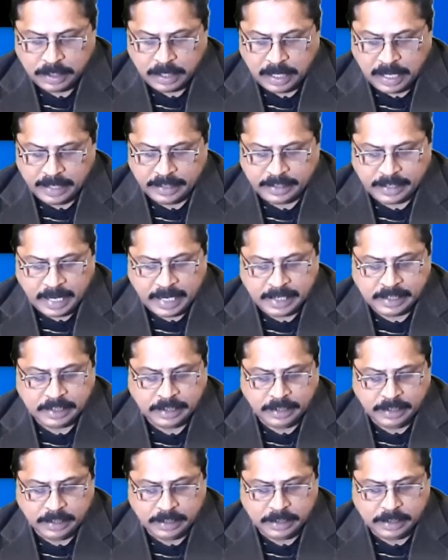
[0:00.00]
I write
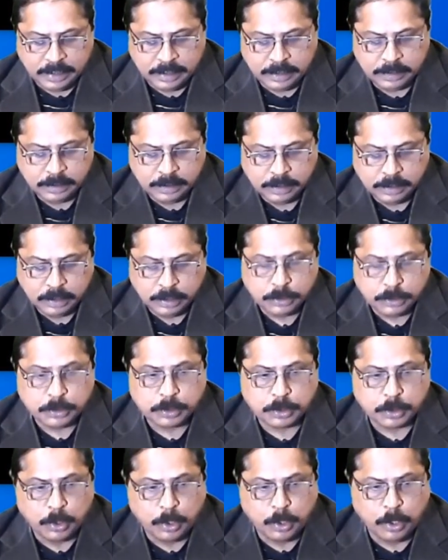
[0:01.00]
here
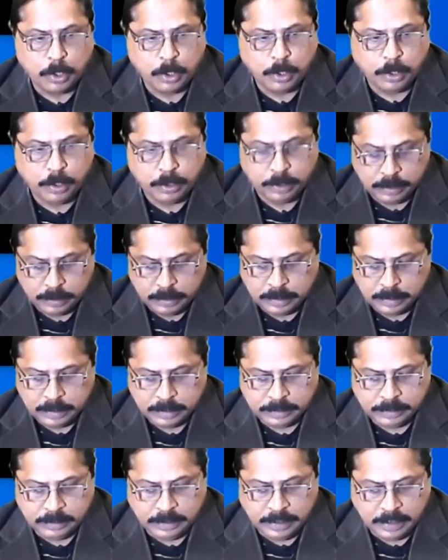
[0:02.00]
to
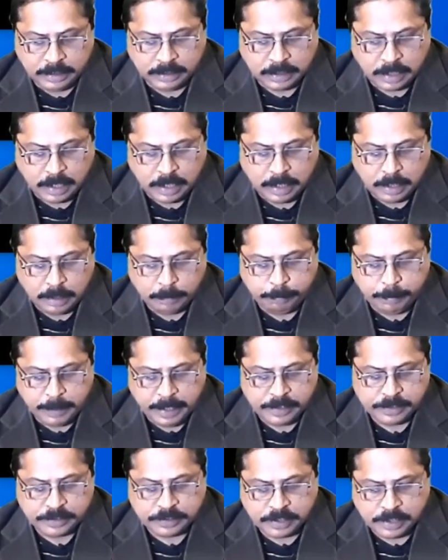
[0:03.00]

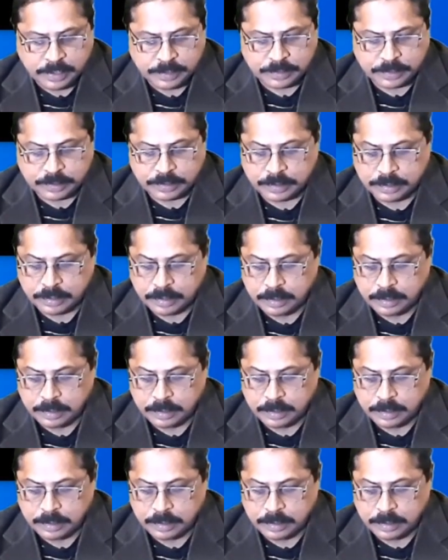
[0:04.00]
databases,